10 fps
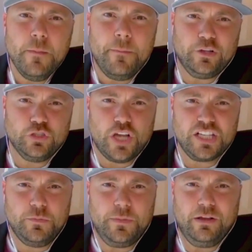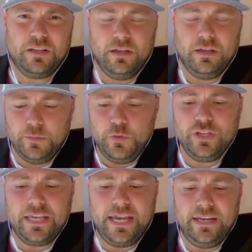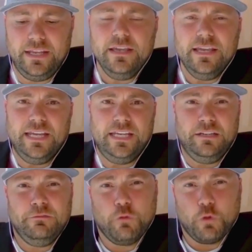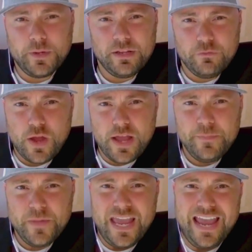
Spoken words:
Michael talks about communicating in an informative way